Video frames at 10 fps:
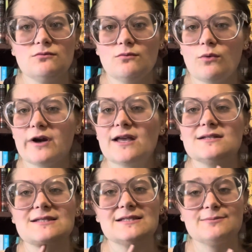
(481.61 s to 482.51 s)

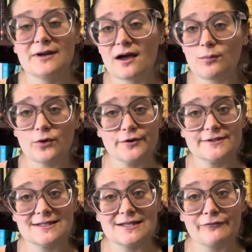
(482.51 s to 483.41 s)
Warnings, it's been a couple years
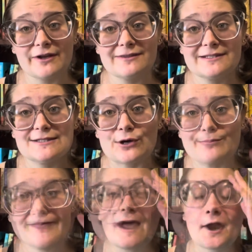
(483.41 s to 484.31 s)
since I read this though.
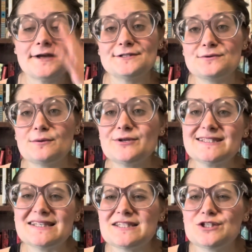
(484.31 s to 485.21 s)
All right, so number
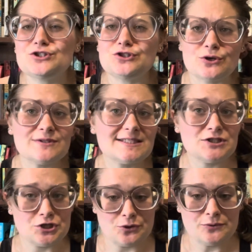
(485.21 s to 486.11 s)
6 is
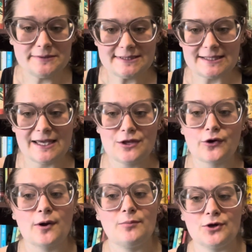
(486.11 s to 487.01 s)
Do-Si-Do's, either
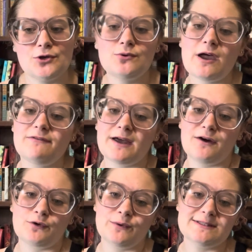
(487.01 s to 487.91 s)
a book you love that
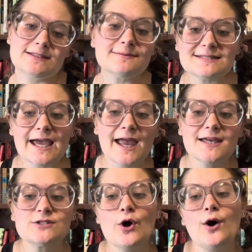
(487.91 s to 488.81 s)
everyone seems to
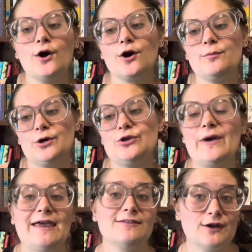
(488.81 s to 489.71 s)
hate, or a book you
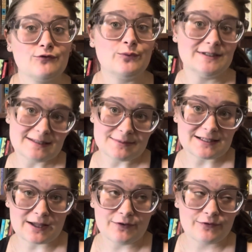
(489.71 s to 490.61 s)
hate that everyone seems to
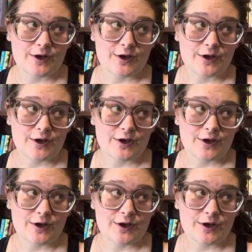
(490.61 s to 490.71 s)
love.